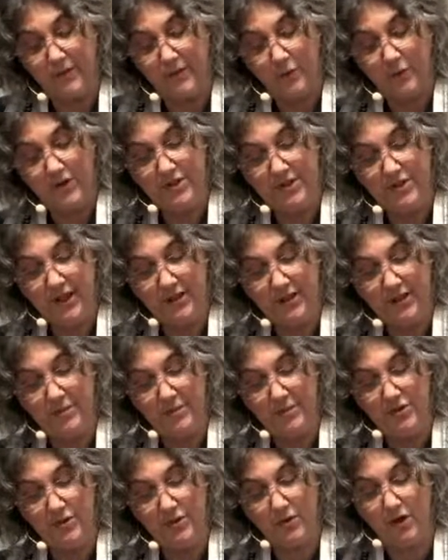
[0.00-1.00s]
we take them
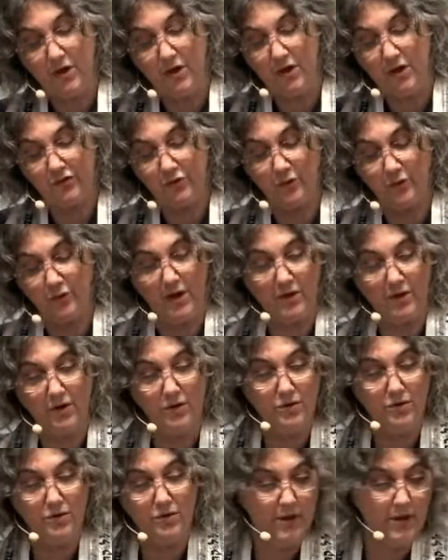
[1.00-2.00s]
into our hearts with our
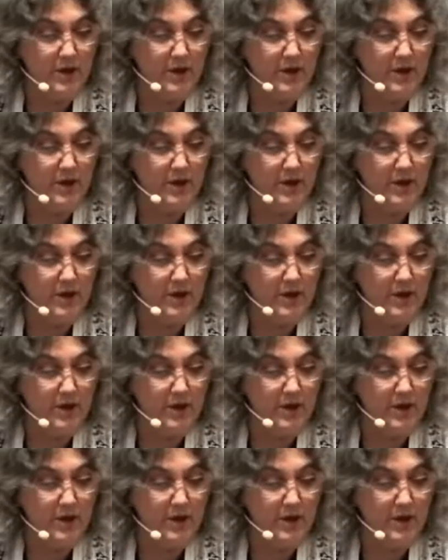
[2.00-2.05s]
own.